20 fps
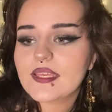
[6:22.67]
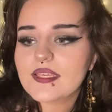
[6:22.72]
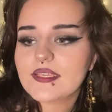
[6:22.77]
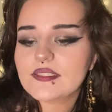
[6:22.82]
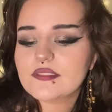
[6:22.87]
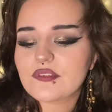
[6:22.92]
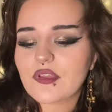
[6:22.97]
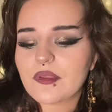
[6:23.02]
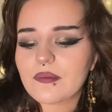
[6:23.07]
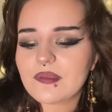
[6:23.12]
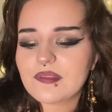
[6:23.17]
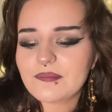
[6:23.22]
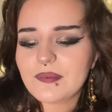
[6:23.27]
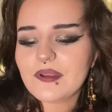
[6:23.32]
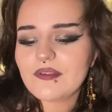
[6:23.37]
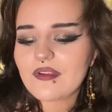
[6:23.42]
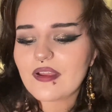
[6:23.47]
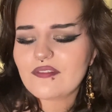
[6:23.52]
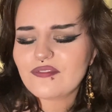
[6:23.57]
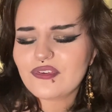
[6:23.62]
So it's been
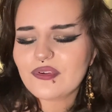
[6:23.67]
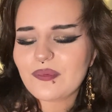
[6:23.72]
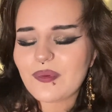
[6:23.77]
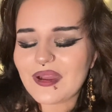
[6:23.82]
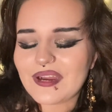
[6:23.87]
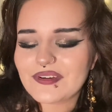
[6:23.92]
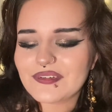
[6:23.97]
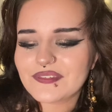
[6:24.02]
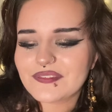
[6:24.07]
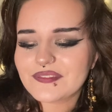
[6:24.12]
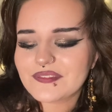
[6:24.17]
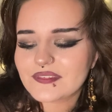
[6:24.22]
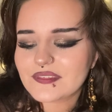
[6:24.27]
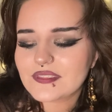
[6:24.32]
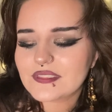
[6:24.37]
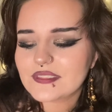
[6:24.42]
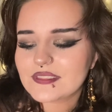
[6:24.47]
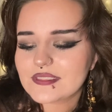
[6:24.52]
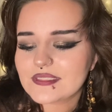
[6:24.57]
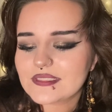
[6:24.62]
around for a while,
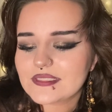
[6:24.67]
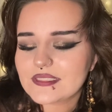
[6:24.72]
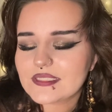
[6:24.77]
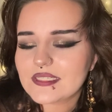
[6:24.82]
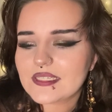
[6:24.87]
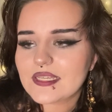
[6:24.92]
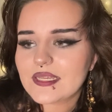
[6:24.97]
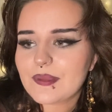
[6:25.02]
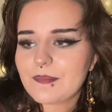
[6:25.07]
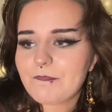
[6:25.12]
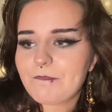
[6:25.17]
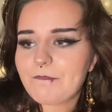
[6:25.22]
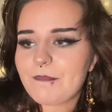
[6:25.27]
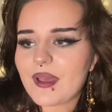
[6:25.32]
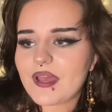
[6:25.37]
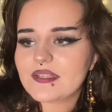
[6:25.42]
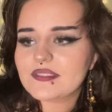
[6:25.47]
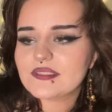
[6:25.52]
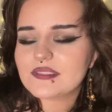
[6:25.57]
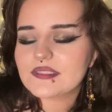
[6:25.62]

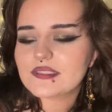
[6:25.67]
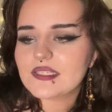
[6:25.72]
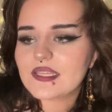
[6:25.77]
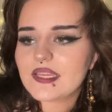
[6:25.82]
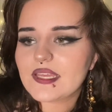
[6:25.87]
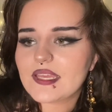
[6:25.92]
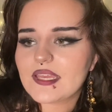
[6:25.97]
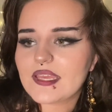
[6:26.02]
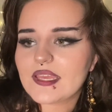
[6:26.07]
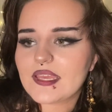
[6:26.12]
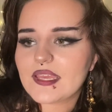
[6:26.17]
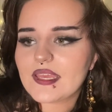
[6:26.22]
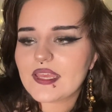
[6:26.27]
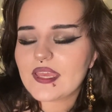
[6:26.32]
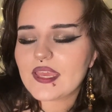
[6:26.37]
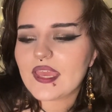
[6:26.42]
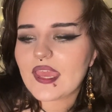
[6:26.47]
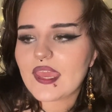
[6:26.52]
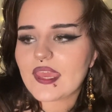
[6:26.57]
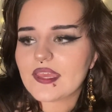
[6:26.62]
but
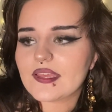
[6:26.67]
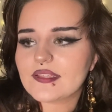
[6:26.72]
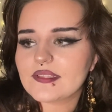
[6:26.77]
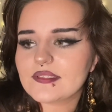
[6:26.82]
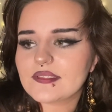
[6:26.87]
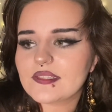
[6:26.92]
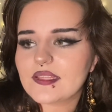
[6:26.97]
it